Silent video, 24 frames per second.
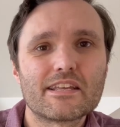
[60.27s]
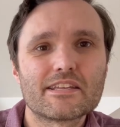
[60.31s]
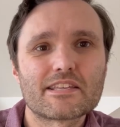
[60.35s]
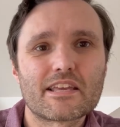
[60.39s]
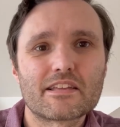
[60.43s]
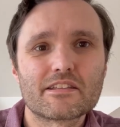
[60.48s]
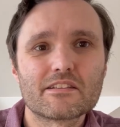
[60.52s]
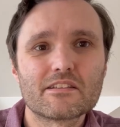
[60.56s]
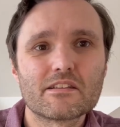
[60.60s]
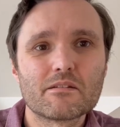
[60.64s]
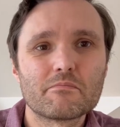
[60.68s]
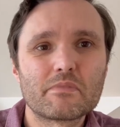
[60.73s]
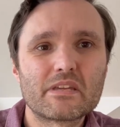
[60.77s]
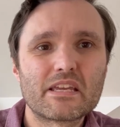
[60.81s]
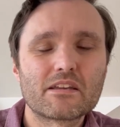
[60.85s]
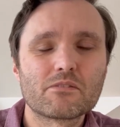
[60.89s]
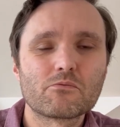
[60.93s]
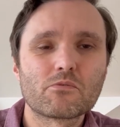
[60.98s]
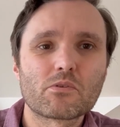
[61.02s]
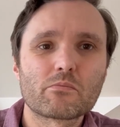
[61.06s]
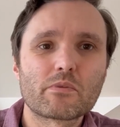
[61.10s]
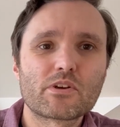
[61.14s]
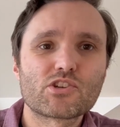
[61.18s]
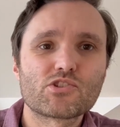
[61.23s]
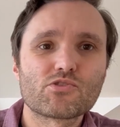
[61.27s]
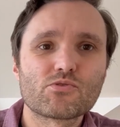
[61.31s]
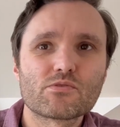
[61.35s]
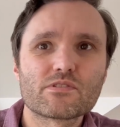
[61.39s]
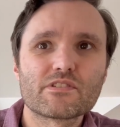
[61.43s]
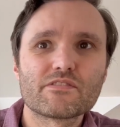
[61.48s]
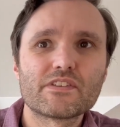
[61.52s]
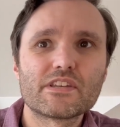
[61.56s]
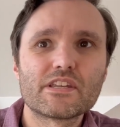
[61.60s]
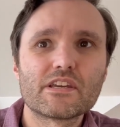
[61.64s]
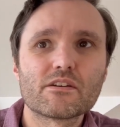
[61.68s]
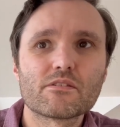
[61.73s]
it ended up being one of my
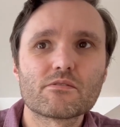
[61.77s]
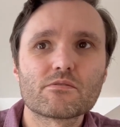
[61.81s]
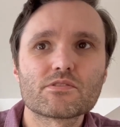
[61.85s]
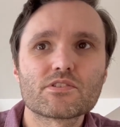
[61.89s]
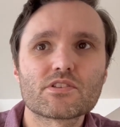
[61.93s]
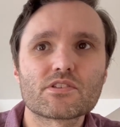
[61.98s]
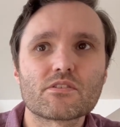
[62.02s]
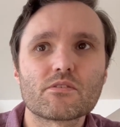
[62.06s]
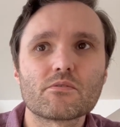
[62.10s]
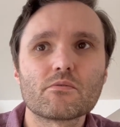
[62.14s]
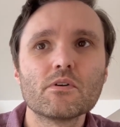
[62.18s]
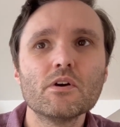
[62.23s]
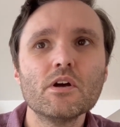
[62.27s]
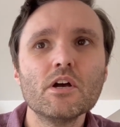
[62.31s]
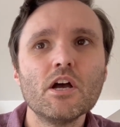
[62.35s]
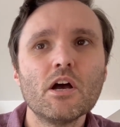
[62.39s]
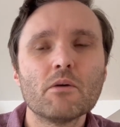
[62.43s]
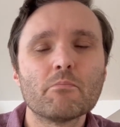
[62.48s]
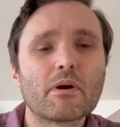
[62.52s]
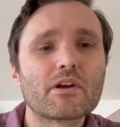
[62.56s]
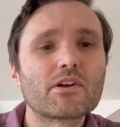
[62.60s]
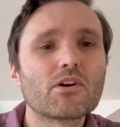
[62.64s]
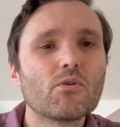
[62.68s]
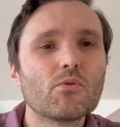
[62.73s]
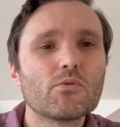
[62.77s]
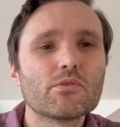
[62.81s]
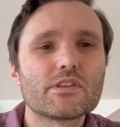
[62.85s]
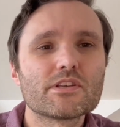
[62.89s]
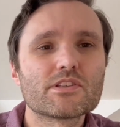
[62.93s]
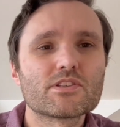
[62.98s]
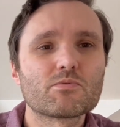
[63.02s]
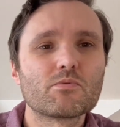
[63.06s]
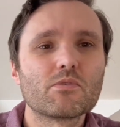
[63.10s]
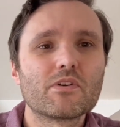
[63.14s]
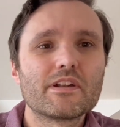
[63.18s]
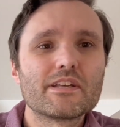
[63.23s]
shorter videos. So my goal with
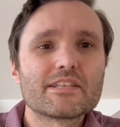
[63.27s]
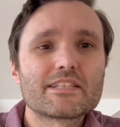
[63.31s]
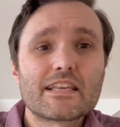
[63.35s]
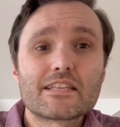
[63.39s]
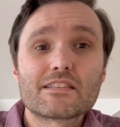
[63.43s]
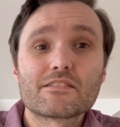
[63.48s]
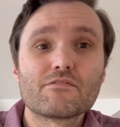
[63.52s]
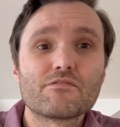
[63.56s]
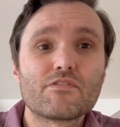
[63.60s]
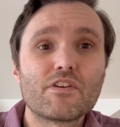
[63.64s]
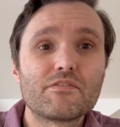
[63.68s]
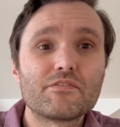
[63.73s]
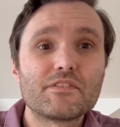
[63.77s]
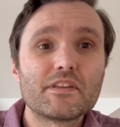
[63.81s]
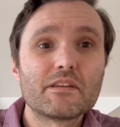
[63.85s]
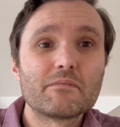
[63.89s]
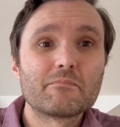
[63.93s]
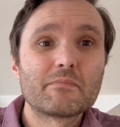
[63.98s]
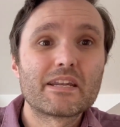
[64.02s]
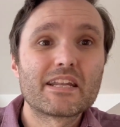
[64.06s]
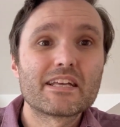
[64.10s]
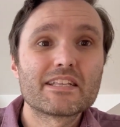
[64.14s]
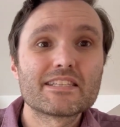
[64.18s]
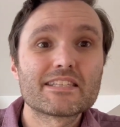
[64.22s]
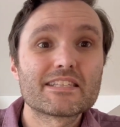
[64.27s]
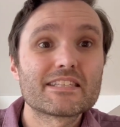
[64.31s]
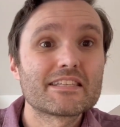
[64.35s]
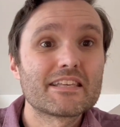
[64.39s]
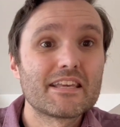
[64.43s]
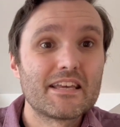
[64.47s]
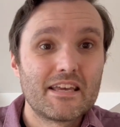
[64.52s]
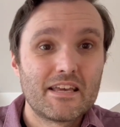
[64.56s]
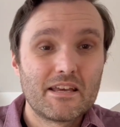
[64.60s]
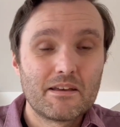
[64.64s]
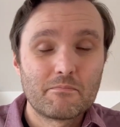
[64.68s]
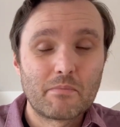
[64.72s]
this one is less than 15 minutes.
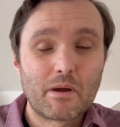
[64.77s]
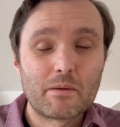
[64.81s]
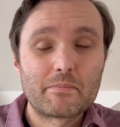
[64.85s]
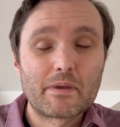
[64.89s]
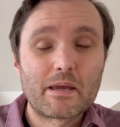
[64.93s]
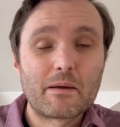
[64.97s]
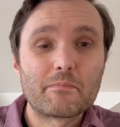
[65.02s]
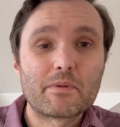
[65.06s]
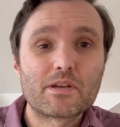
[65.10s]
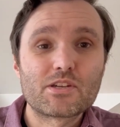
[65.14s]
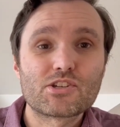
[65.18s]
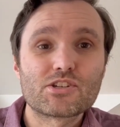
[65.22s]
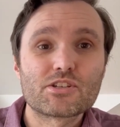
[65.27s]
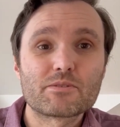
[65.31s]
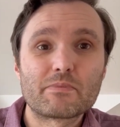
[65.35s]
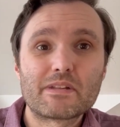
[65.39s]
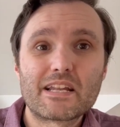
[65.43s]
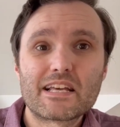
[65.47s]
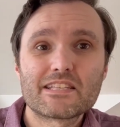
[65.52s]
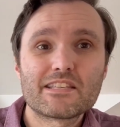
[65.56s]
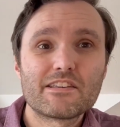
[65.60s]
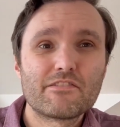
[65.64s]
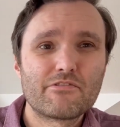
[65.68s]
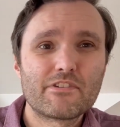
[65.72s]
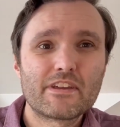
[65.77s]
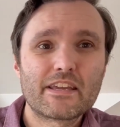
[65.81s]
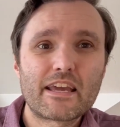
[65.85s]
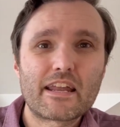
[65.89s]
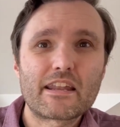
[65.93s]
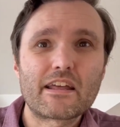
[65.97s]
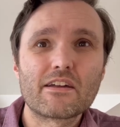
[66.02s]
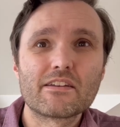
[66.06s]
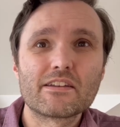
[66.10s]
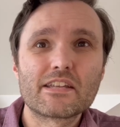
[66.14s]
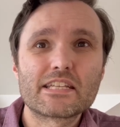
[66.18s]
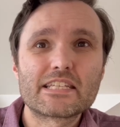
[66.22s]
Might be ambitious, but let's see if we can get
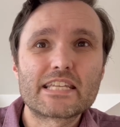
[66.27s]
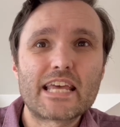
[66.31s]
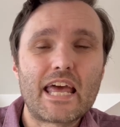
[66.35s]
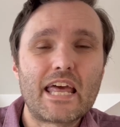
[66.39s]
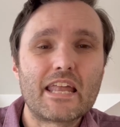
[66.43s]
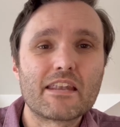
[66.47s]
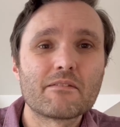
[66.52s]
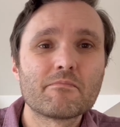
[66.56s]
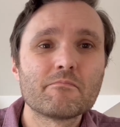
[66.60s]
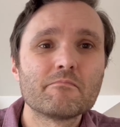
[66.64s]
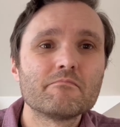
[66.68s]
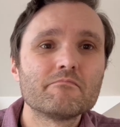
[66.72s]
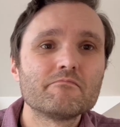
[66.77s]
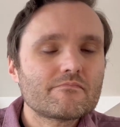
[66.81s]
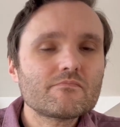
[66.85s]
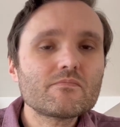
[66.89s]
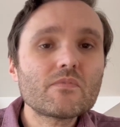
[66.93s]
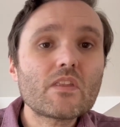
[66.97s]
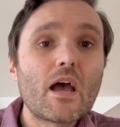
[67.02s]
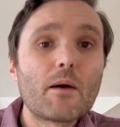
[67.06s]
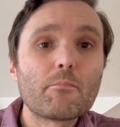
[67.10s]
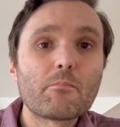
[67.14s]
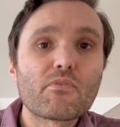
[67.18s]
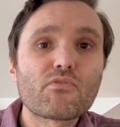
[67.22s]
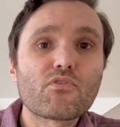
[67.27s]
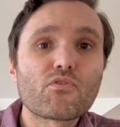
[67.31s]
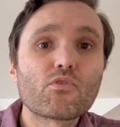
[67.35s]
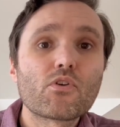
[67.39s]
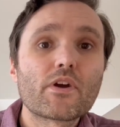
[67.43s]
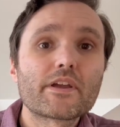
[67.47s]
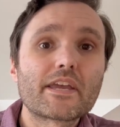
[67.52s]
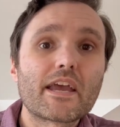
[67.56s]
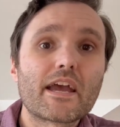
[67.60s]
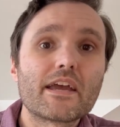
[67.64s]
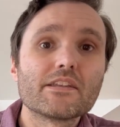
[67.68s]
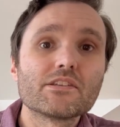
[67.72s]
it under 10. And before
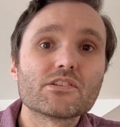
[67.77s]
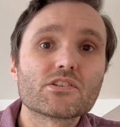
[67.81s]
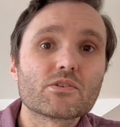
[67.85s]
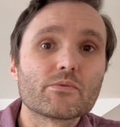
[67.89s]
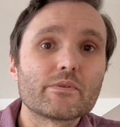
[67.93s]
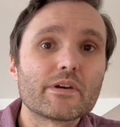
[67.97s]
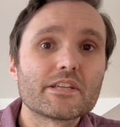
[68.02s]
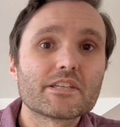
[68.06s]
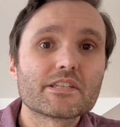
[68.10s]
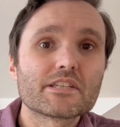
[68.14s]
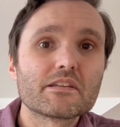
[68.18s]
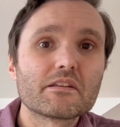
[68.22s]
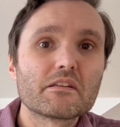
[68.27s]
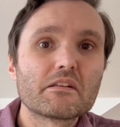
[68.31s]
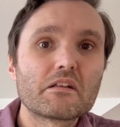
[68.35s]
I get into it,